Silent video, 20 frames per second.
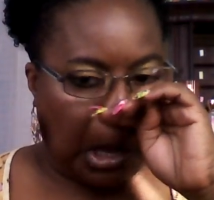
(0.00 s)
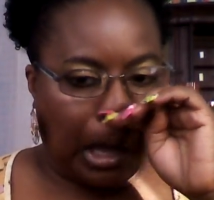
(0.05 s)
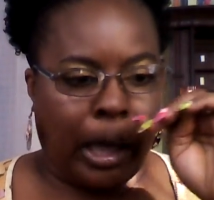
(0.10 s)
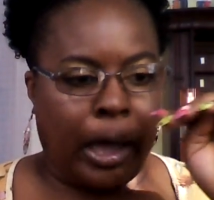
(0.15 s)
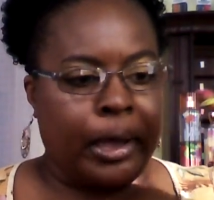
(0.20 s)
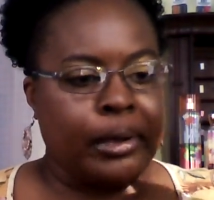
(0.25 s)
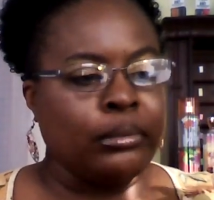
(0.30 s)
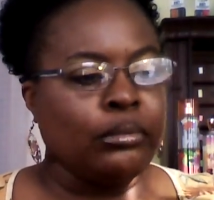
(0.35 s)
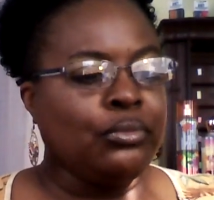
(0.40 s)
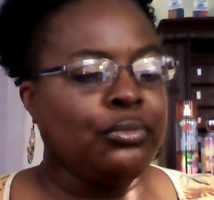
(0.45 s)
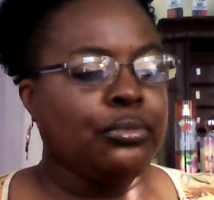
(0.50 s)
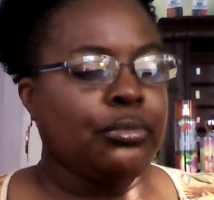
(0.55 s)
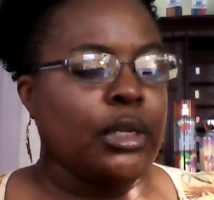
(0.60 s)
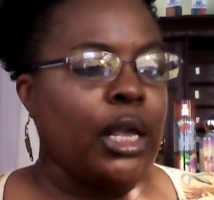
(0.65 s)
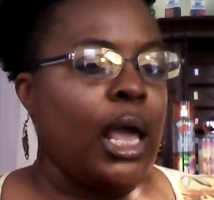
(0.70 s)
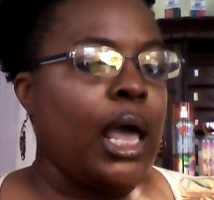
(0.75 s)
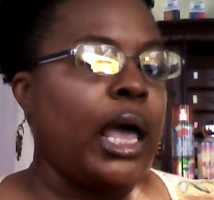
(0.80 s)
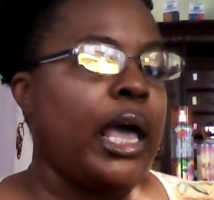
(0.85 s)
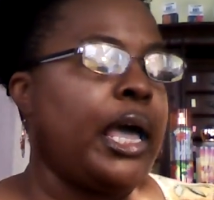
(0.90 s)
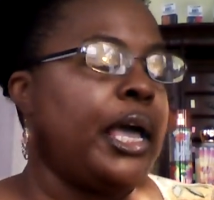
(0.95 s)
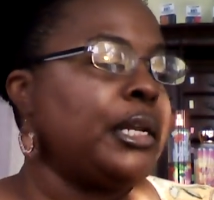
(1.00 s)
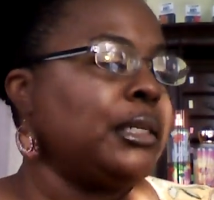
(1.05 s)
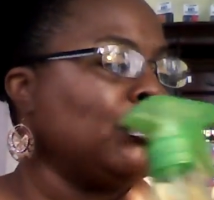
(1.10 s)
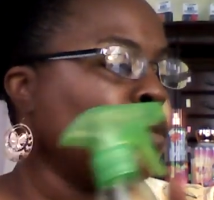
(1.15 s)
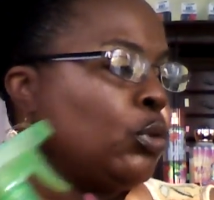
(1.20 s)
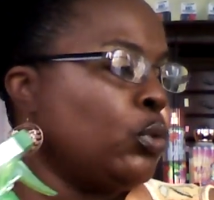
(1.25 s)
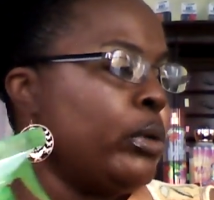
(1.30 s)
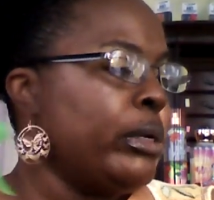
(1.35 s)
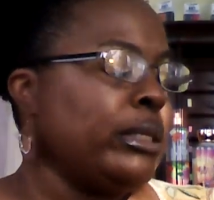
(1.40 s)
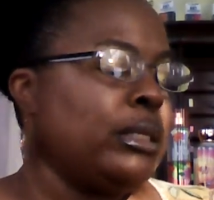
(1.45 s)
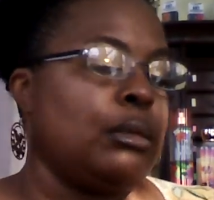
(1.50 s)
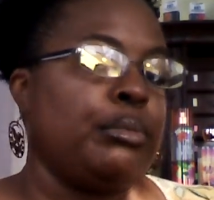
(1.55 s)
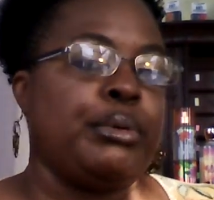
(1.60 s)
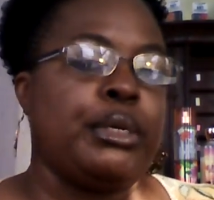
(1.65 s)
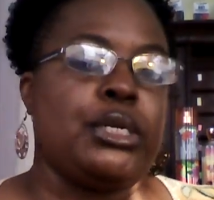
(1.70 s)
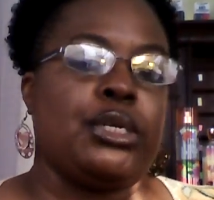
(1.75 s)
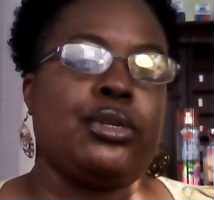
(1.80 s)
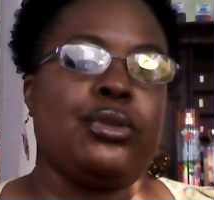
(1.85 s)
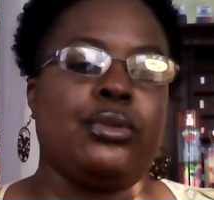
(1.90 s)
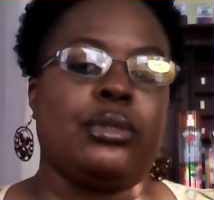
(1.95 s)
Okay, and I'm going to
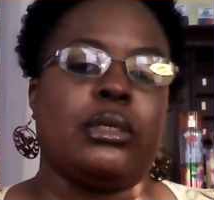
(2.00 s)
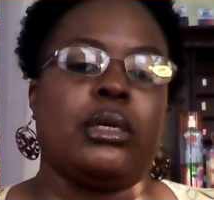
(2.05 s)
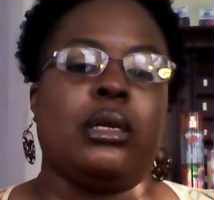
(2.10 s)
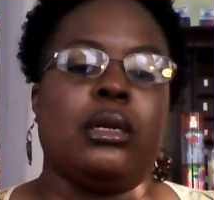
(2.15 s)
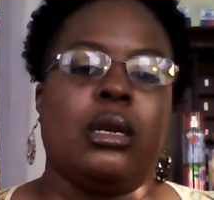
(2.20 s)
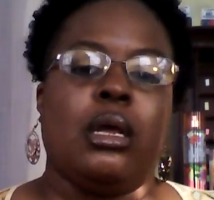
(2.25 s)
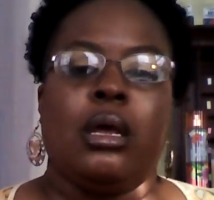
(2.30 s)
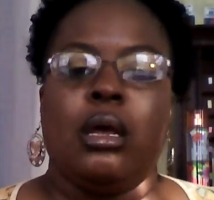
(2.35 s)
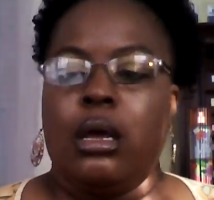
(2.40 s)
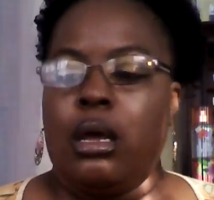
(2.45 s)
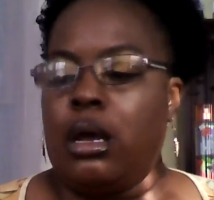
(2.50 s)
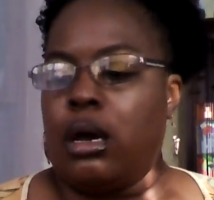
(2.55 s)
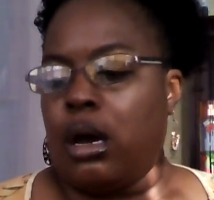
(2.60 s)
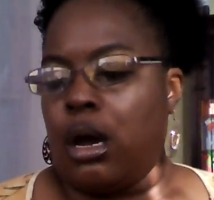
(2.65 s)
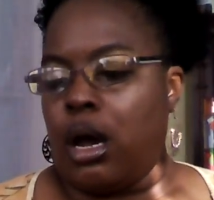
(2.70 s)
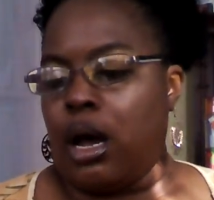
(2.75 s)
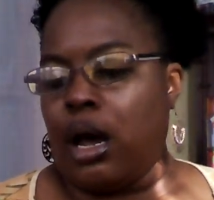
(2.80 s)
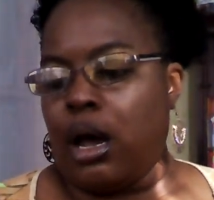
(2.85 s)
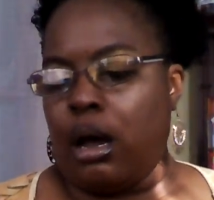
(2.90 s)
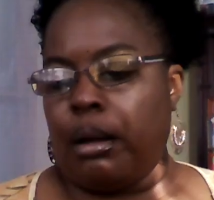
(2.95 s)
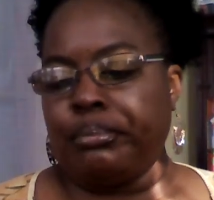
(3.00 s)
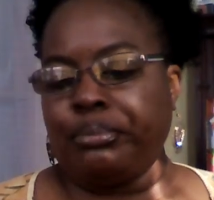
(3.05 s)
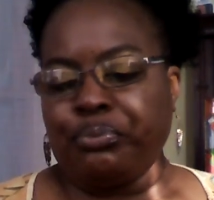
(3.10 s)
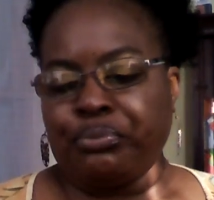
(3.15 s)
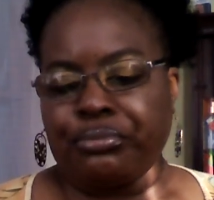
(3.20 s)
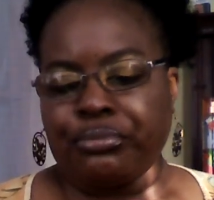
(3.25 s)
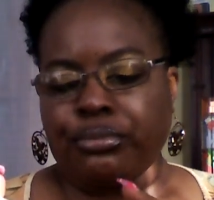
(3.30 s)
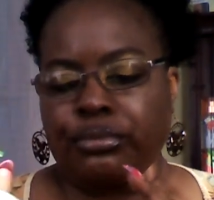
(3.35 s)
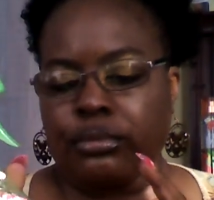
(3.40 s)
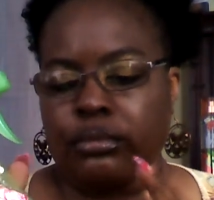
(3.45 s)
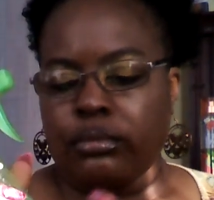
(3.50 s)
be using a